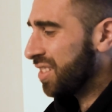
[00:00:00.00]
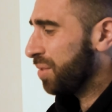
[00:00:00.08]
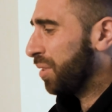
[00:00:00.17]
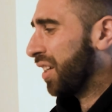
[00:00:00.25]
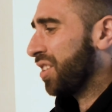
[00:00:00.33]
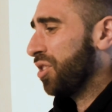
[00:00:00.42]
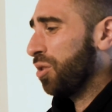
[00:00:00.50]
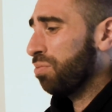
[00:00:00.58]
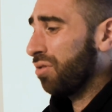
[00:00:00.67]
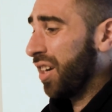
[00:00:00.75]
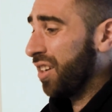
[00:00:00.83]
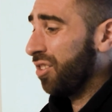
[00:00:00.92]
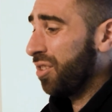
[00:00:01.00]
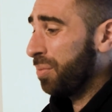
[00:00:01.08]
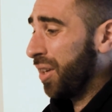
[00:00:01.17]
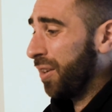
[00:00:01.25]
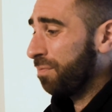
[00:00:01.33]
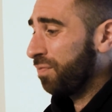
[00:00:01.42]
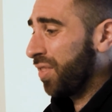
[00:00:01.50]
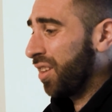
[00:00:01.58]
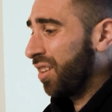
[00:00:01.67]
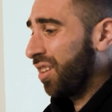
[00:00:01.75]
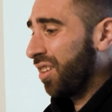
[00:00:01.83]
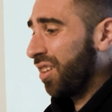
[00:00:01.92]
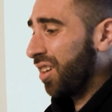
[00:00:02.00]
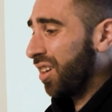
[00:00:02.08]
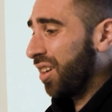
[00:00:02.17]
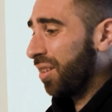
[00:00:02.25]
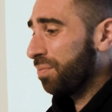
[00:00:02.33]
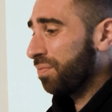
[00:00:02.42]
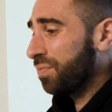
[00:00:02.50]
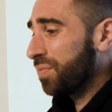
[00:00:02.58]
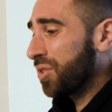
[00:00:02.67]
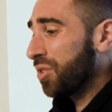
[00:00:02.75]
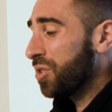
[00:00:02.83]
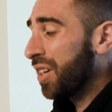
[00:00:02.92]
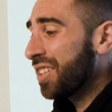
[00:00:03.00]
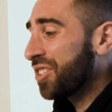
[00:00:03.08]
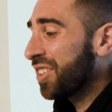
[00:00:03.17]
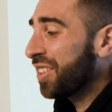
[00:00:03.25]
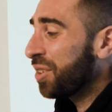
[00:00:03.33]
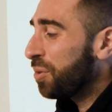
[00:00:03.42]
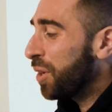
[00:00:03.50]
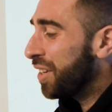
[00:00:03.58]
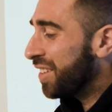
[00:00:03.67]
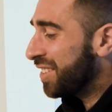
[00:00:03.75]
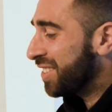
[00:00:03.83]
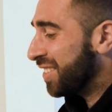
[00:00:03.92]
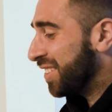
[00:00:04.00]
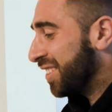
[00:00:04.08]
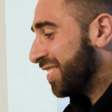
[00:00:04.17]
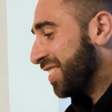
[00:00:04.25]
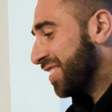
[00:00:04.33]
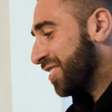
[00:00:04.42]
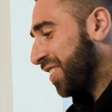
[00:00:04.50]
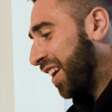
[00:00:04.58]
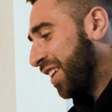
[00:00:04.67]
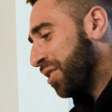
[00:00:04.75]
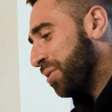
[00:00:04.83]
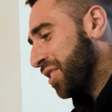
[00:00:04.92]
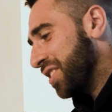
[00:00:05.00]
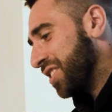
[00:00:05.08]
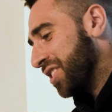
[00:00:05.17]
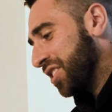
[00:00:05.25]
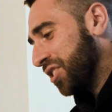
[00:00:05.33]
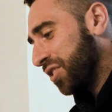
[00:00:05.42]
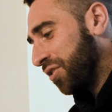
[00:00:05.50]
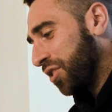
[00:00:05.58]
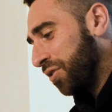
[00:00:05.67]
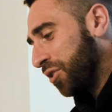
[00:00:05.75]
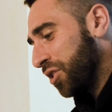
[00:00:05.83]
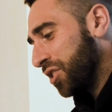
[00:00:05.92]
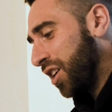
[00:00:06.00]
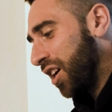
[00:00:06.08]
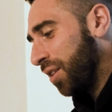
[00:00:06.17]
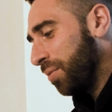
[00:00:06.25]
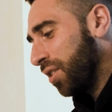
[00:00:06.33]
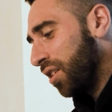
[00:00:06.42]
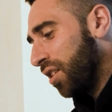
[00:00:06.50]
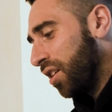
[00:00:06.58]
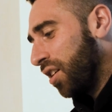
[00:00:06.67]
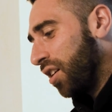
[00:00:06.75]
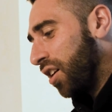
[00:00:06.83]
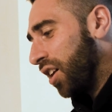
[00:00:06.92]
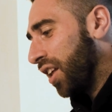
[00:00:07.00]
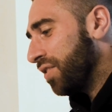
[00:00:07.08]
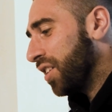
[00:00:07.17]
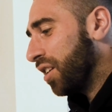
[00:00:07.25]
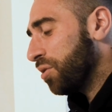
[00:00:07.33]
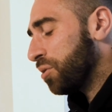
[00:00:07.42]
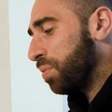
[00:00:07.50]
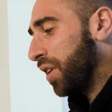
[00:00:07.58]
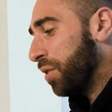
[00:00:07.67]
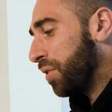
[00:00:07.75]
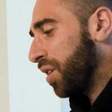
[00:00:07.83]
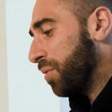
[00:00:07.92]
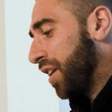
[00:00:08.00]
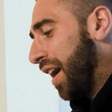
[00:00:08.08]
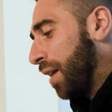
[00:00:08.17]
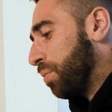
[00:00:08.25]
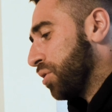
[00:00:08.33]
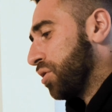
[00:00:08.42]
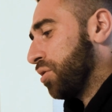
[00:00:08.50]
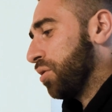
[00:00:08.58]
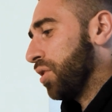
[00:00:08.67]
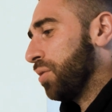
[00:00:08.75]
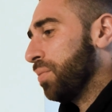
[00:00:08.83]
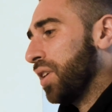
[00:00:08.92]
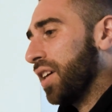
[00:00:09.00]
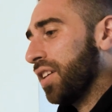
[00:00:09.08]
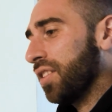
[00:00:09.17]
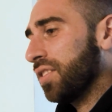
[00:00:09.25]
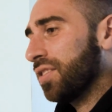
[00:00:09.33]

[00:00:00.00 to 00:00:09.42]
seem like a no-brainer to me. So you guys are gonna go witness these as I get to witness these for the first time. All I've done was play with them in the Apple Store, but